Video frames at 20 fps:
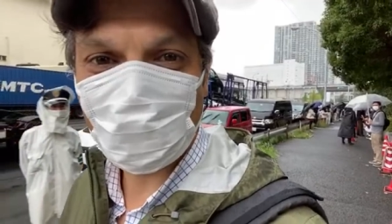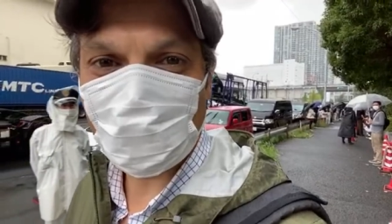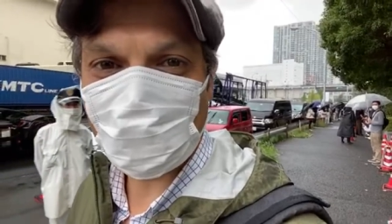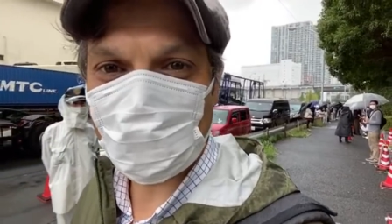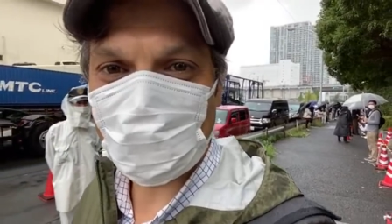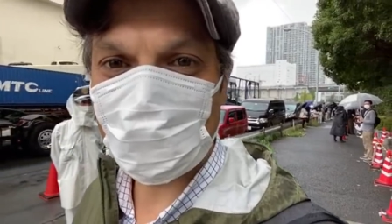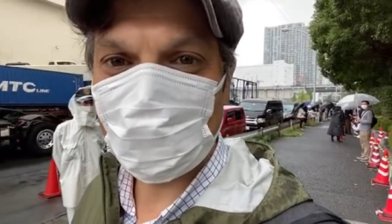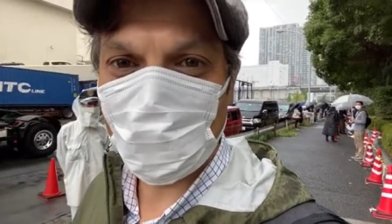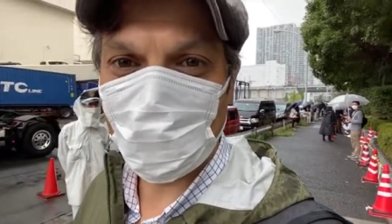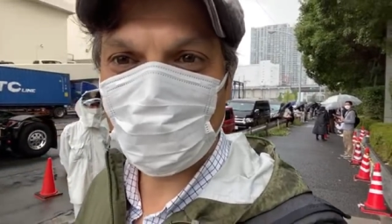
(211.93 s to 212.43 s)
this
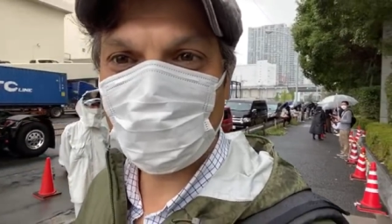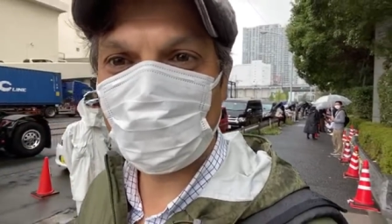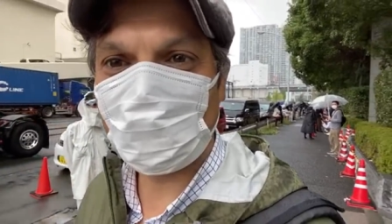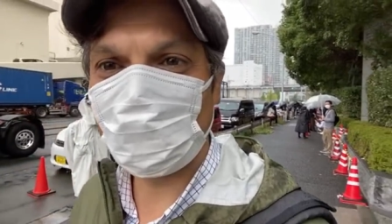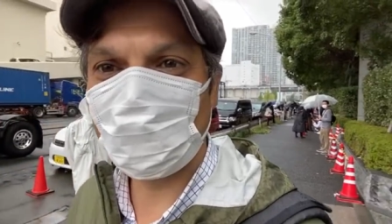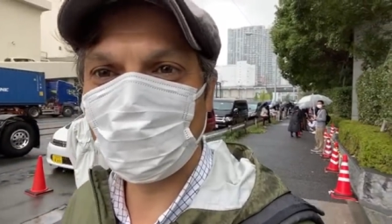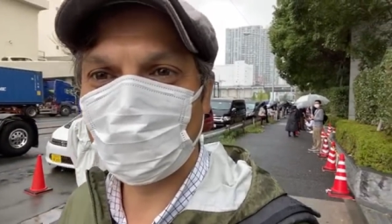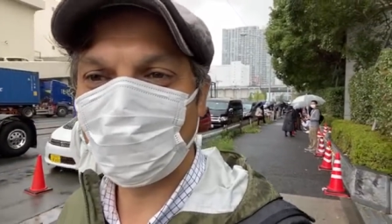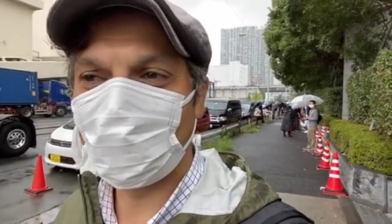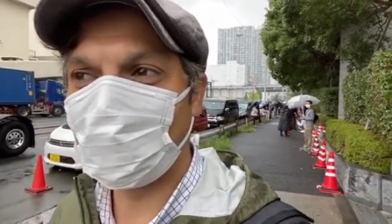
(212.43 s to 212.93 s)
is not
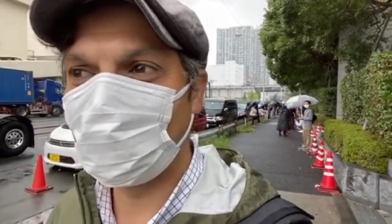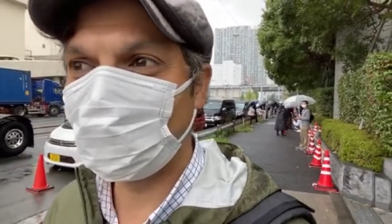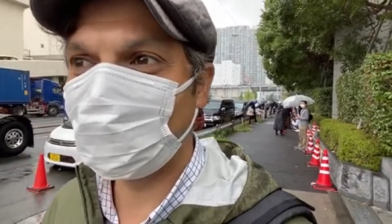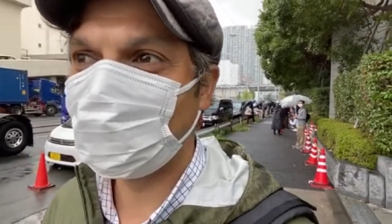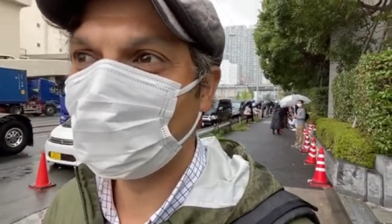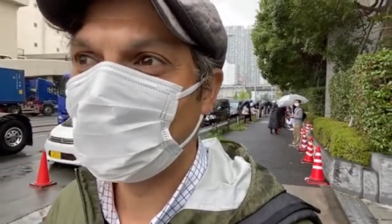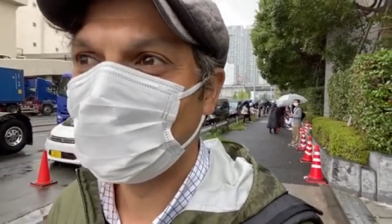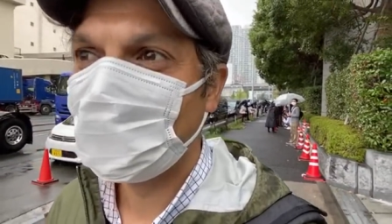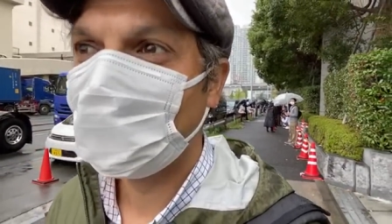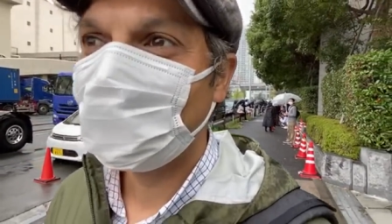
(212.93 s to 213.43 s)
Disneyland.
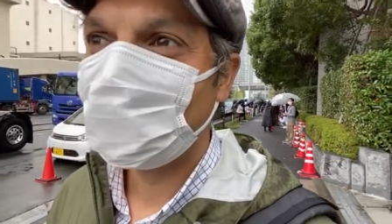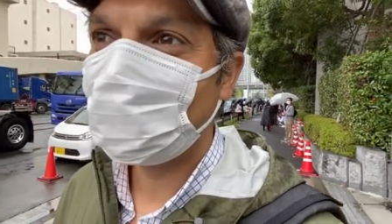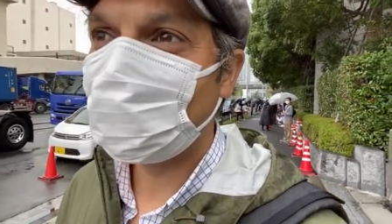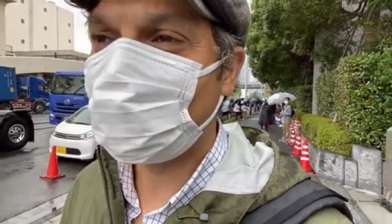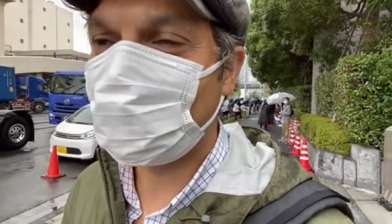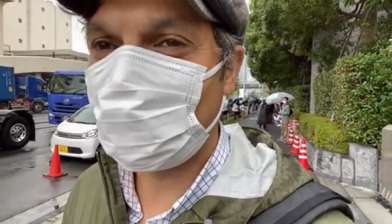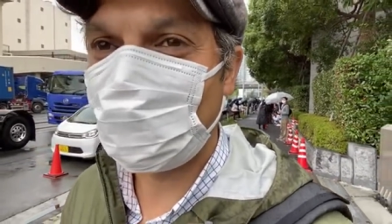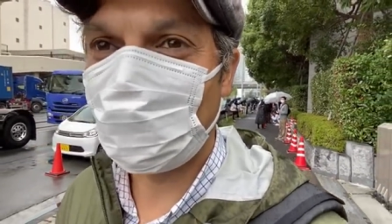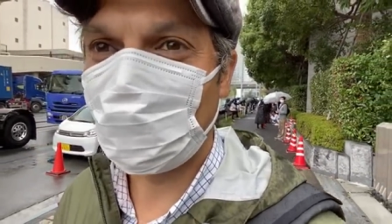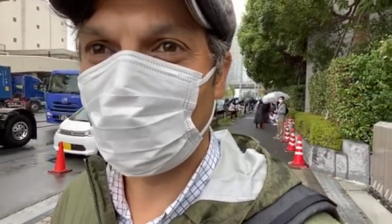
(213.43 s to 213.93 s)

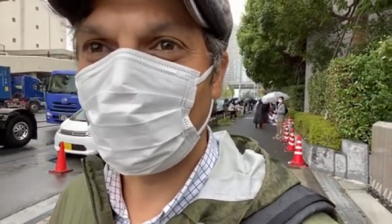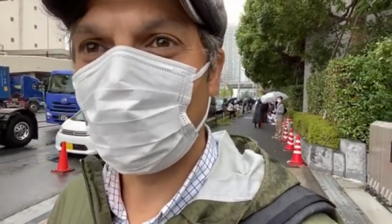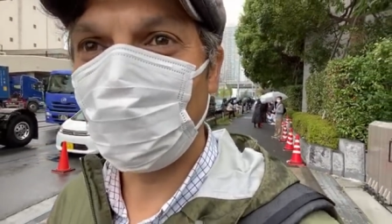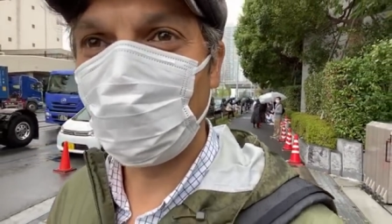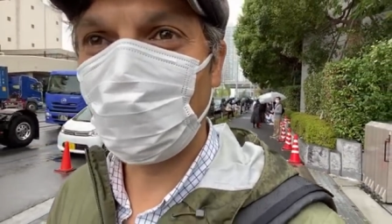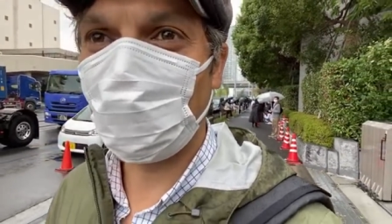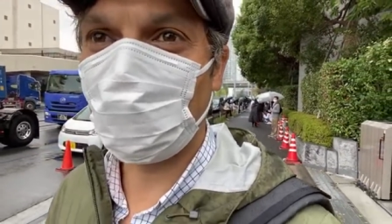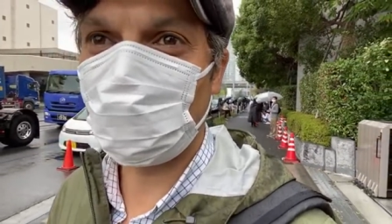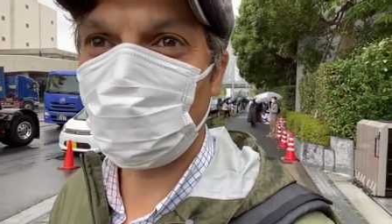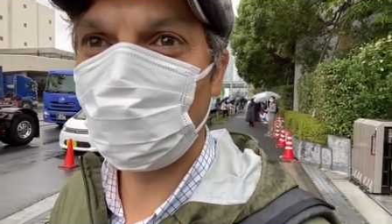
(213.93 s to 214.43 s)
This is the
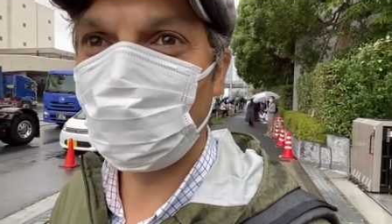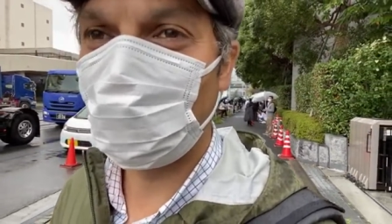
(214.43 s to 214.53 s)
Immigration